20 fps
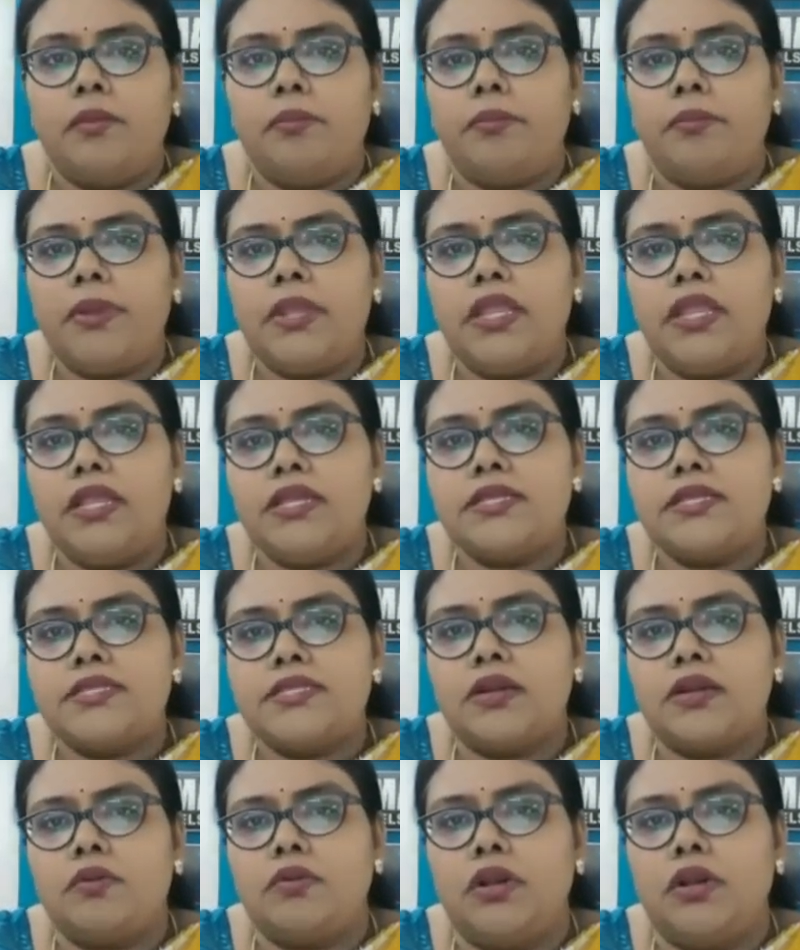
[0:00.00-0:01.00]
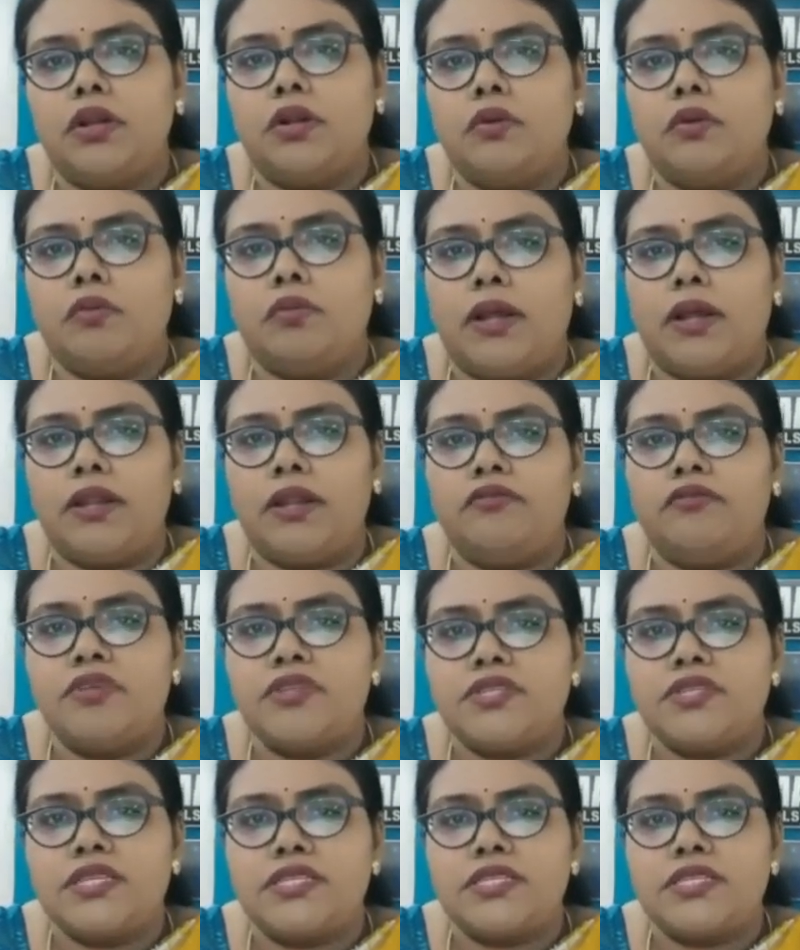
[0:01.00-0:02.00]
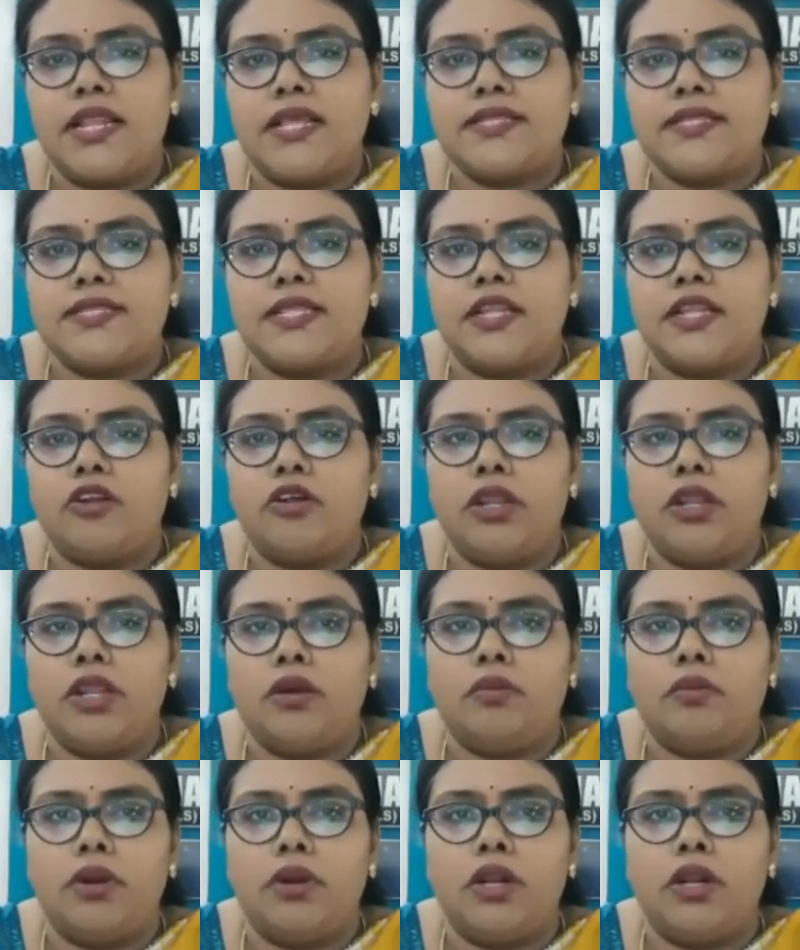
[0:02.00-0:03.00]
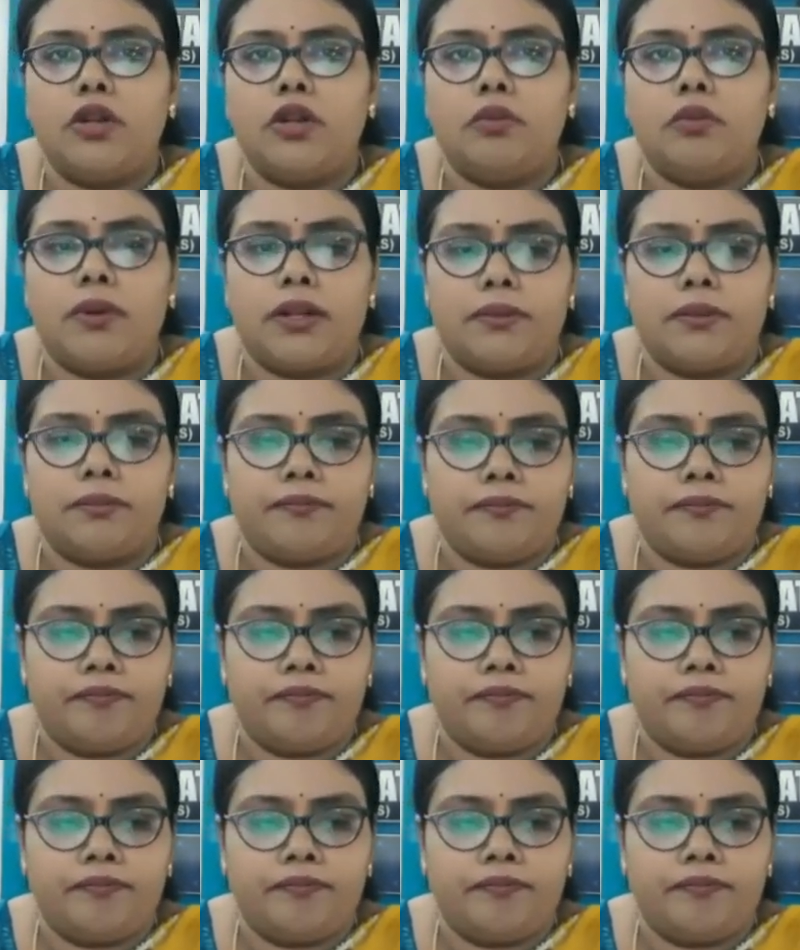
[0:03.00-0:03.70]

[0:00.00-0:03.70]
P is equal to 1, which is less than or equal to 1.